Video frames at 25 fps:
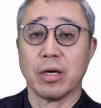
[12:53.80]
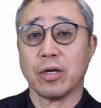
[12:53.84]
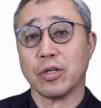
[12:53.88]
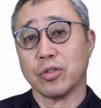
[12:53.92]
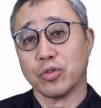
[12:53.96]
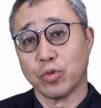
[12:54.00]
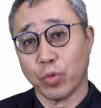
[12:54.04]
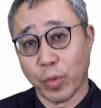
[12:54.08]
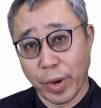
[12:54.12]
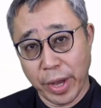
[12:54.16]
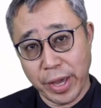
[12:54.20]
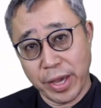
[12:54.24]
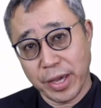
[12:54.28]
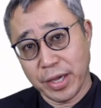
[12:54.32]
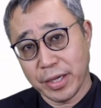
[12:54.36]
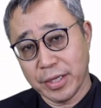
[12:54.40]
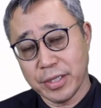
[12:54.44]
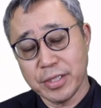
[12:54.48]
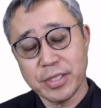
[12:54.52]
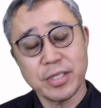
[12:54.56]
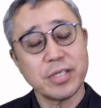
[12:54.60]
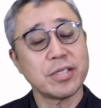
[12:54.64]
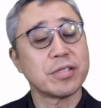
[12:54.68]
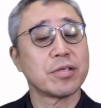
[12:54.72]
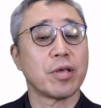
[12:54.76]

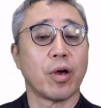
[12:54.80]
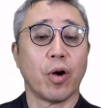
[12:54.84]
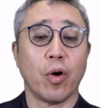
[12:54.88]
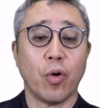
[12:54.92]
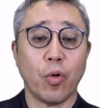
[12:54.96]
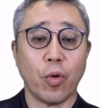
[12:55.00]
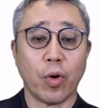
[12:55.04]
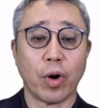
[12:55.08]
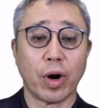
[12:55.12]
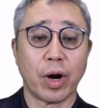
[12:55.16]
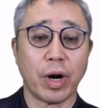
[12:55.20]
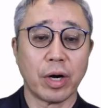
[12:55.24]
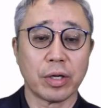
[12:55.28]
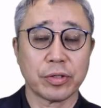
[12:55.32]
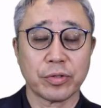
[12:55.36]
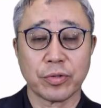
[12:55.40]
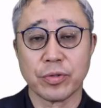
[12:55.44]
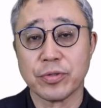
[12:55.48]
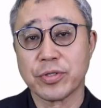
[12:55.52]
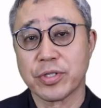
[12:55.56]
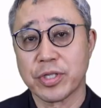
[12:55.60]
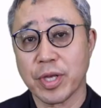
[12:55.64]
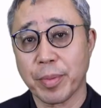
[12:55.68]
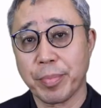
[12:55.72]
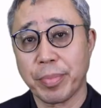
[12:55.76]
ways or two
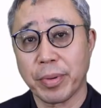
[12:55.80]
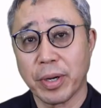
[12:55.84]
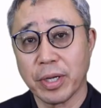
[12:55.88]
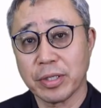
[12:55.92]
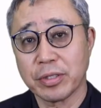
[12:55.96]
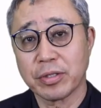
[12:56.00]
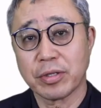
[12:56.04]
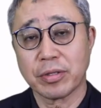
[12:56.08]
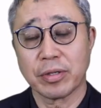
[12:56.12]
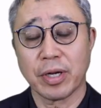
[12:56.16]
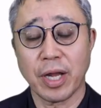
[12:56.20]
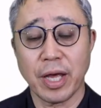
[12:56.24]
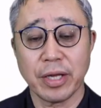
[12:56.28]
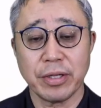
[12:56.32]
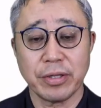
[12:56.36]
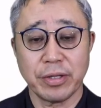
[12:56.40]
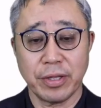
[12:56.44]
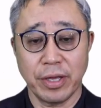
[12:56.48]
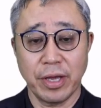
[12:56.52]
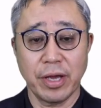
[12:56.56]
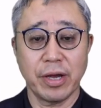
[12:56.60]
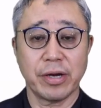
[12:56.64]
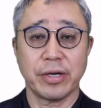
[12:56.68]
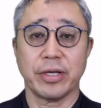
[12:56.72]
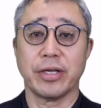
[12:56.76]
separate
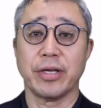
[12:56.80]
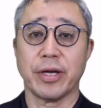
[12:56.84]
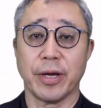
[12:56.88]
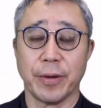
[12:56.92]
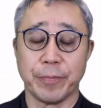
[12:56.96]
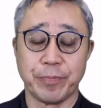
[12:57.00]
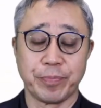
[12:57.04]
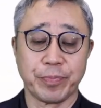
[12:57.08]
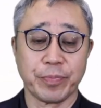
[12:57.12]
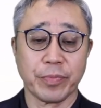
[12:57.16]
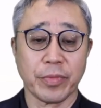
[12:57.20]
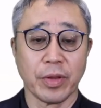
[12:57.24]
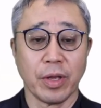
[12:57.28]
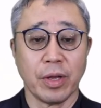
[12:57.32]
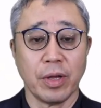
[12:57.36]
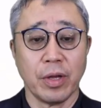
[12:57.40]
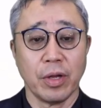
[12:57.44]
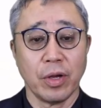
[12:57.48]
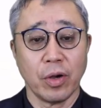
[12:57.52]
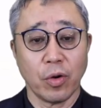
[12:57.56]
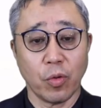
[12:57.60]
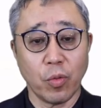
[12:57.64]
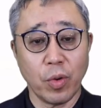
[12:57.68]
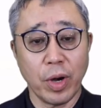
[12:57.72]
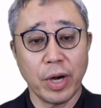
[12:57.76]
criteria.
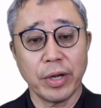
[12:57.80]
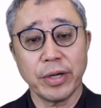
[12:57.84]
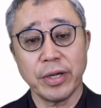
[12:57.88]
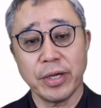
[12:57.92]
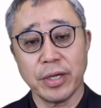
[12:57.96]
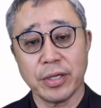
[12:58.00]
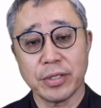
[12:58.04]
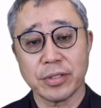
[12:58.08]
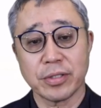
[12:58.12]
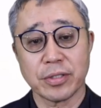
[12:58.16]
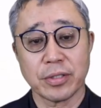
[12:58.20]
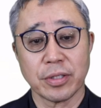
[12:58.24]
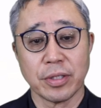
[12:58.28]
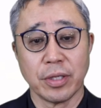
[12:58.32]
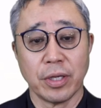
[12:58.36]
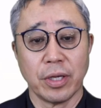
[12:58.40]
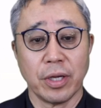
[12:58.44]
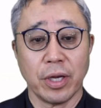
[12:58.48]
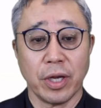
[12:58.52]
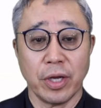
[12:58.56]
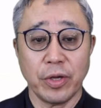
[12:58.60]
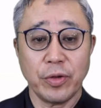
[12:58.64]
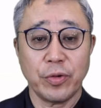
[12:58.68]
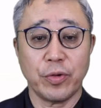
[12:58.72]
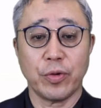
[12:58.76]
One is
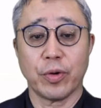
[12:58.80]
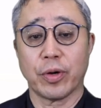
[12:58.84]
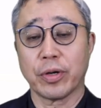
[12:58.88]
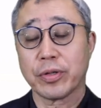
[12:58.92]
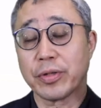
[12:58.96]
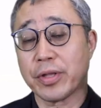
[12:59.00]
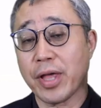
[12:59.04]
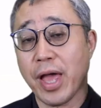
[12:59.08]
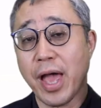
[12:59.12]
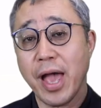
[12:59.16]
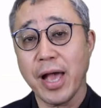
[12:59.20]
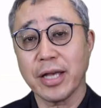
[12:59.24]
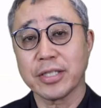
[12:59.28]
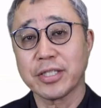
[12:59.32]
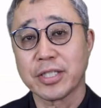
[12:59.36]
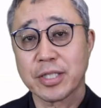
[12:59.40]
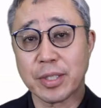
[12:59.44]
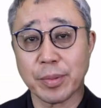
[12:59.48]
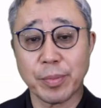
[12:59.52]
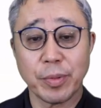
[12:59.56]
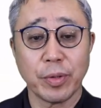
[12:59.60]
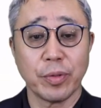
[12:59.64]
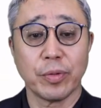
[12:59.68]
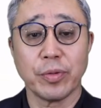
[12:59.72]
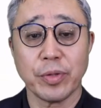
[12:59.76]
if your
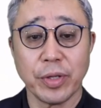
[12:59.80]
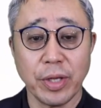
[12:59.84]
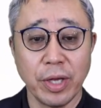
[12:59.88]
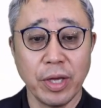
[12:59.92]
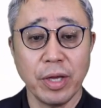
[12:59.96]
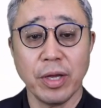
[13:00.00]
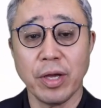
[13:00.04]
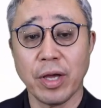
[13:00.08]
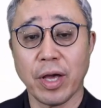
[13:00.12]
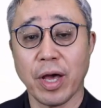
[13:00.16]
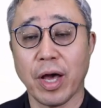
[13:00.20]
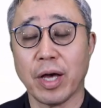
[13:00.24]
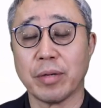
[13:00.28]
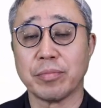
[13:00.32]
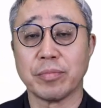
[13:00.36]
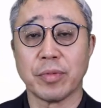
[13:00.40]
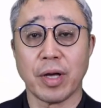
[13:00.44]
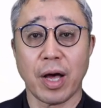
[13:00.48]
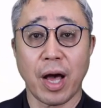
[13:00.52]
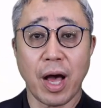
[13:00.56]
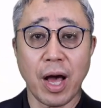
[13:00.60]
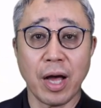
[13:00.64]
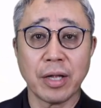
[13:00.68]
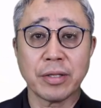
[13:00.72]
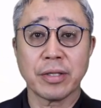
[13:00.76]
taxable income
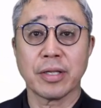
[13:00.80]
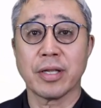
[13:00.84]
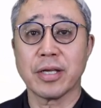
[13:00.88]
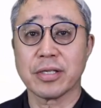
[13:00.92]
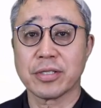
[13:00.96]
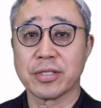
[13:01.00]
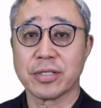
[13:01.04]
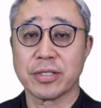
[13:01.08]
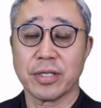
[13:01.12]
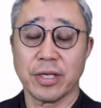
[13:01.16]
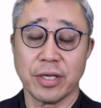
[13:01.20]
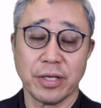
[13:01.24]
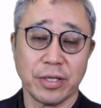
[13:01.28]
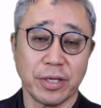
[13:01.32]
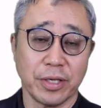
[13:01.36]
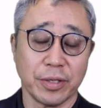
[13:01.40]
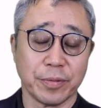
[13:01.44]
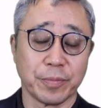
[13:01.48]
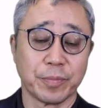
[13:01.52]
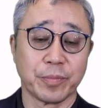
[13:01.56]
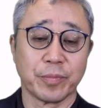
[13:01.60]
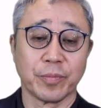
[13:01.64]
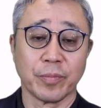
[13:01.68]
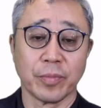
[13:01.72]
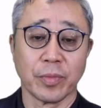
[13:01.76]
understated.
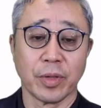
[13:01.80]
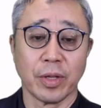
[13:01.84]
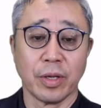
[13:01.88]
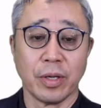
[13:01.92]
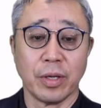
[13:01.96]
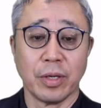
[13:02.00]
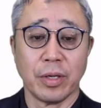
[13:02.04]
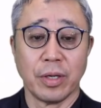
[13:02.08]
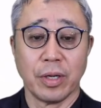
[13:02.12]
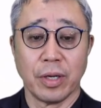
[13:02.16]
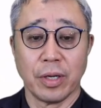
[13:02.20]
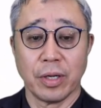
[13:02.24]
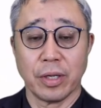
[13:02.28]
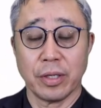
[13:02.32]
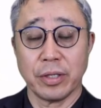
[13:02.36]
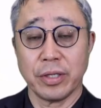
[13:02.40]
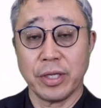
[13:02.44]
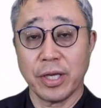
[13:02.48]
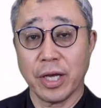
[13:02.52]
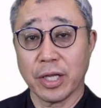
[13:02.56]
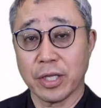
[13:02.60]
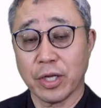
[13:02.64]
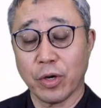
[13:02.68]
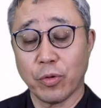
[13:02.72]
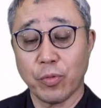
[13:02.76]

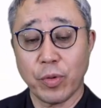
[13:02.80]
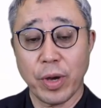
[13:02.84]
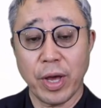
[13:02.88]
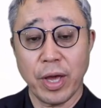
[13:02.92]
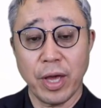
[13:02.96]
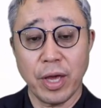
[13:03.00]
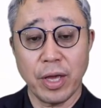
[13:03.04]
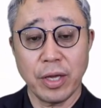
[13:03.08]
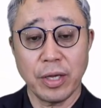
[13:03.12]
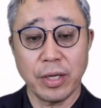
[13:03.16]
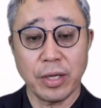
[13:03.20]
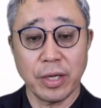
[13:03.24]
The other way